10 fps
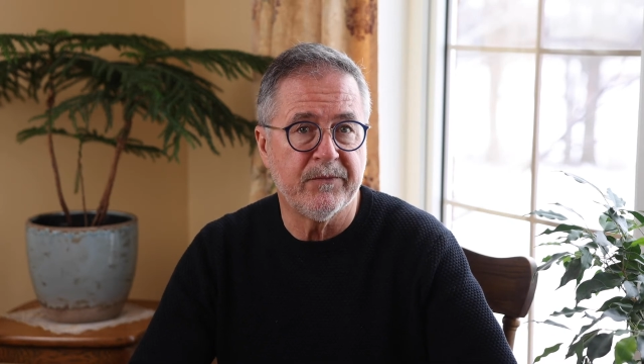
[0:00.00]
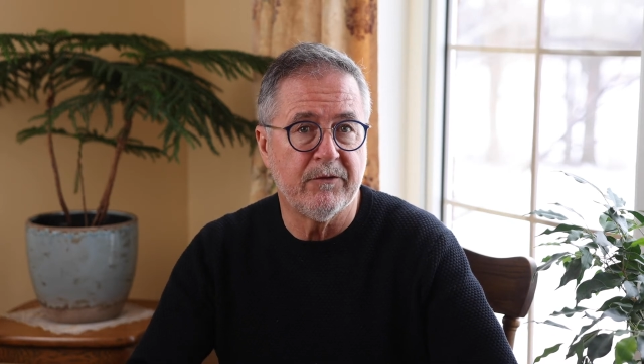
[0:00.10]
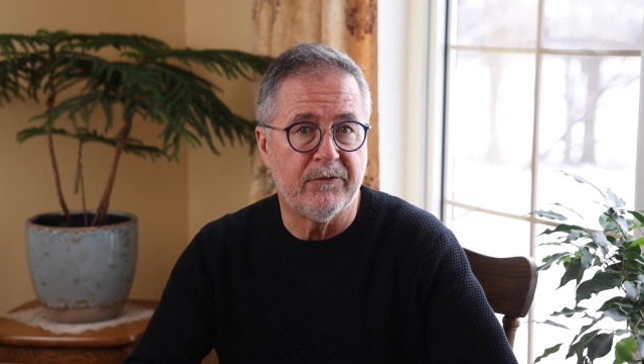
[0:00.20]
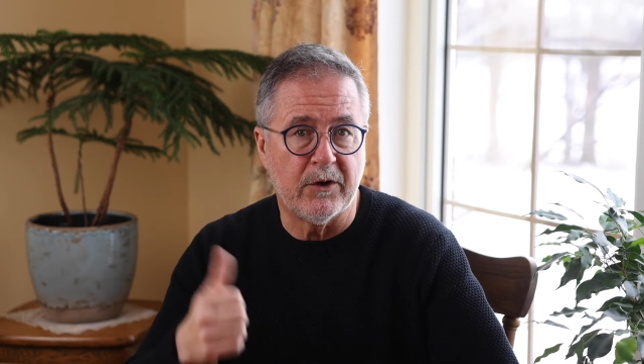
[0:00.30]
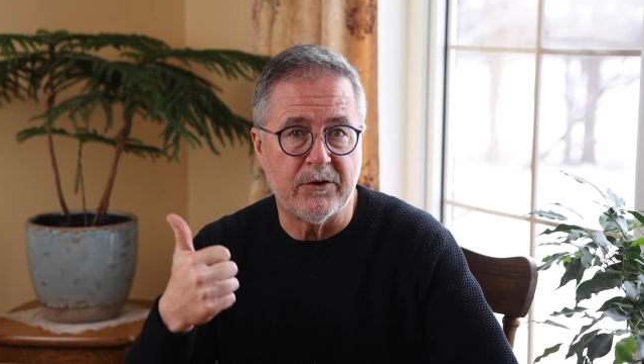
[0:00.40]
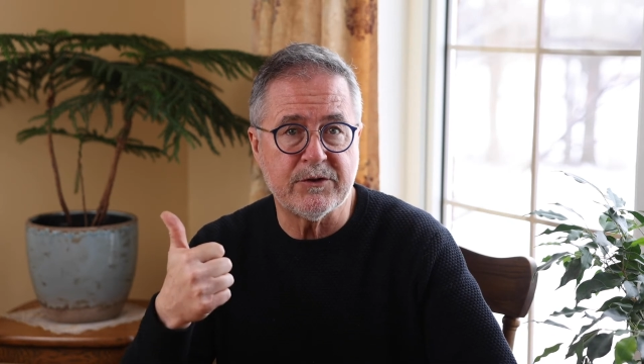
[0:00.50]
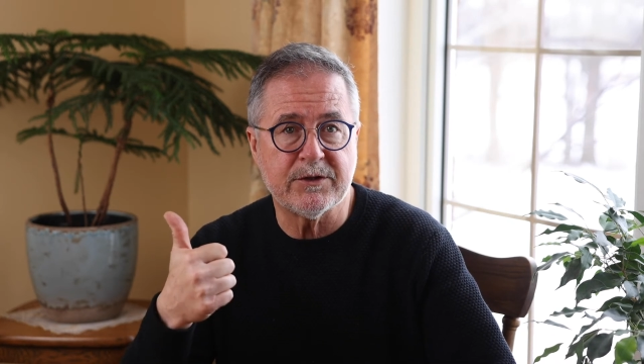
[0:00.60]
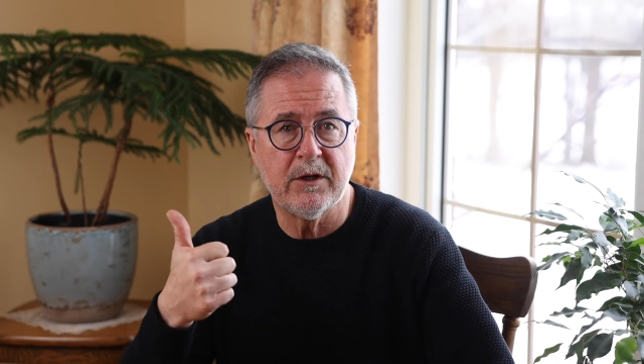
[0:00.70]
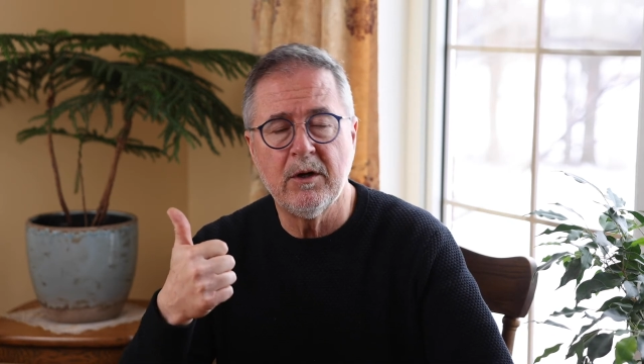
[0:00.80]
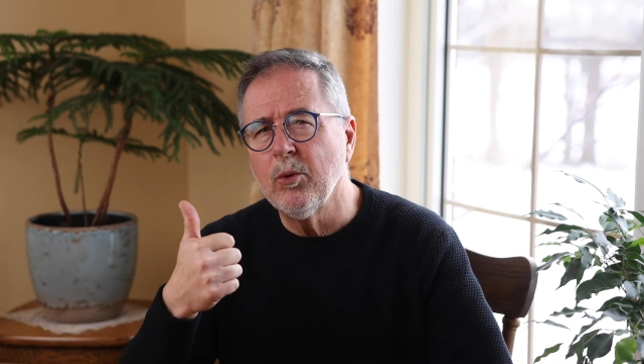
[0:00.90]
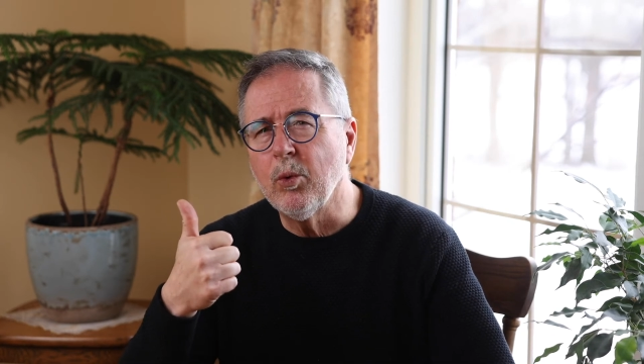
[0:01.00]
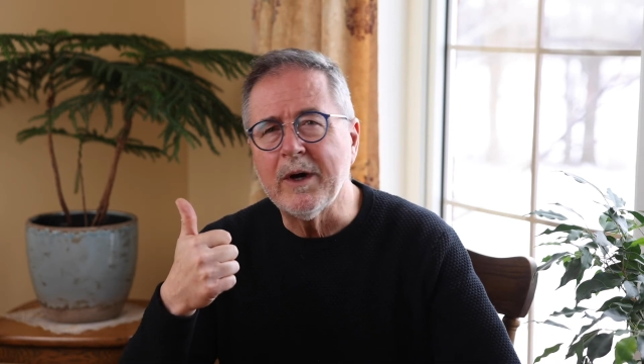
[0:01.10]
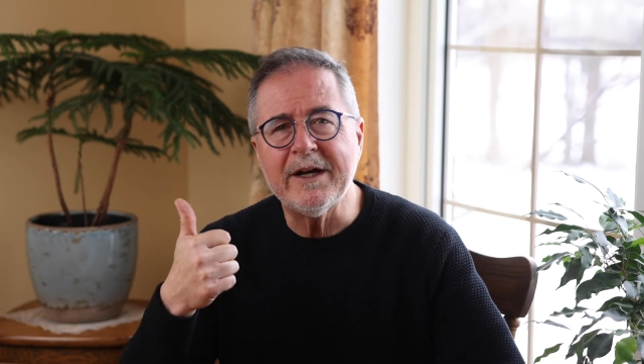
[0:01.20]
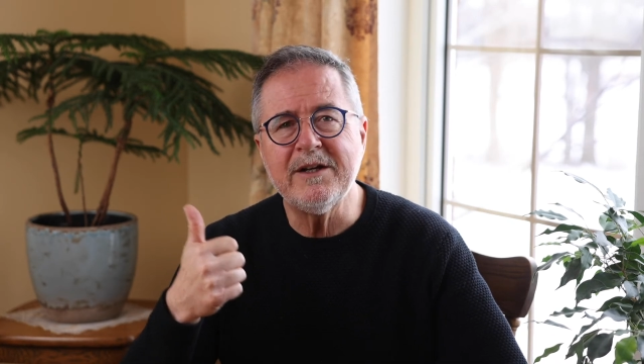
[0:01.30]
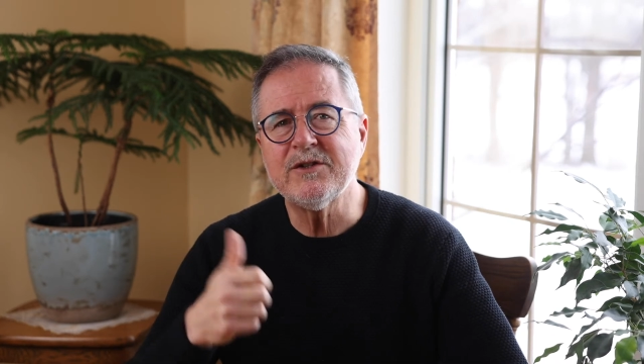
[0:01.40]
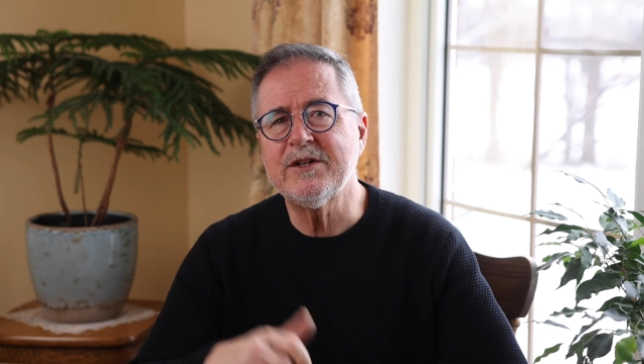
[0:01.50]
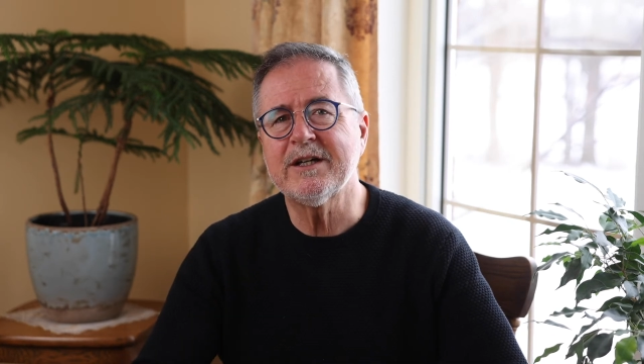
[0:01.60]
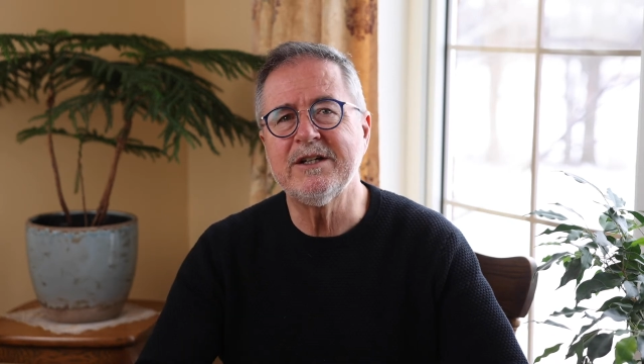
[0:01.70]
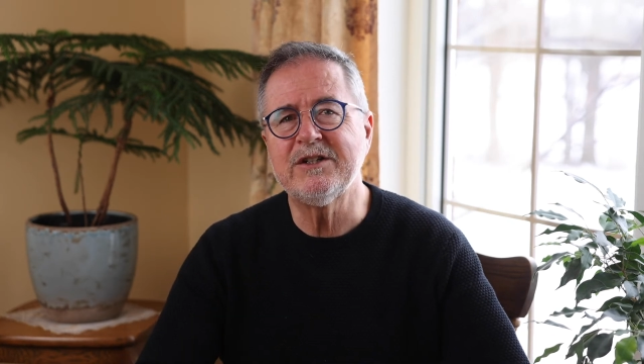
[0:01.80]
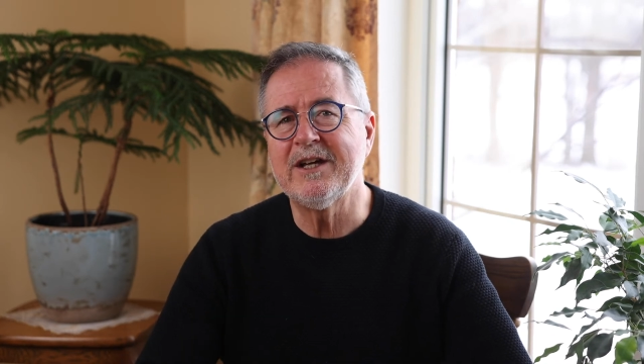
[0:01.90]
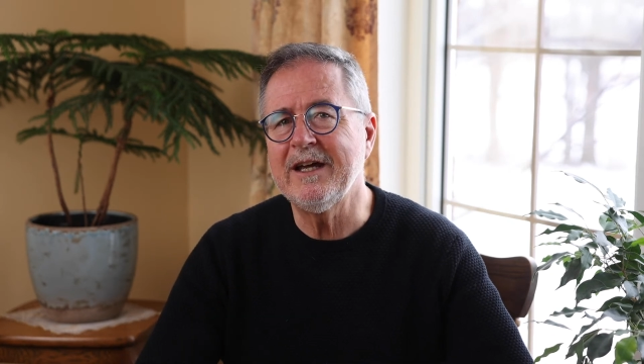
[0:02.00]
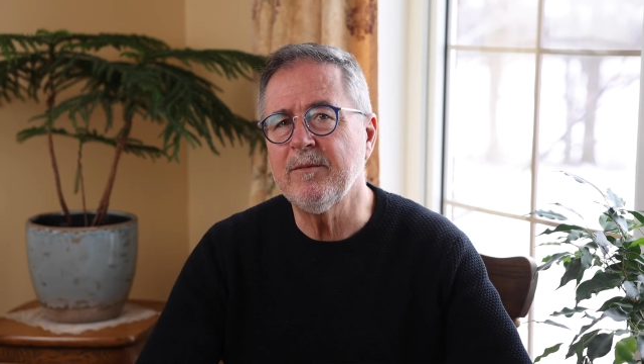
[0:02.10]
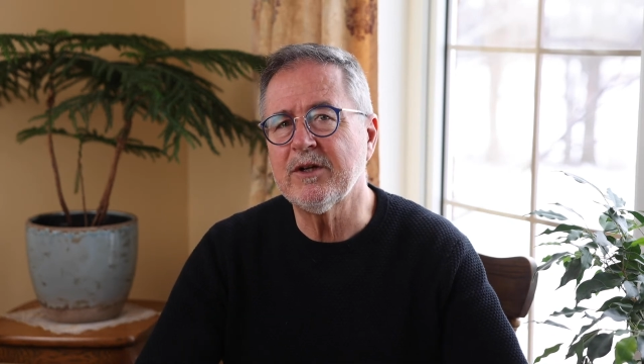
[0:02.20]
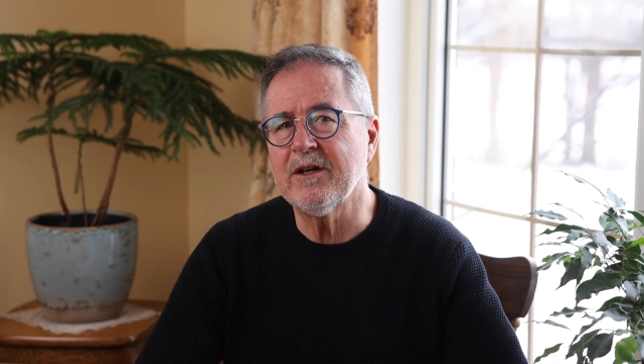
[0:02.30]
First, why does the containment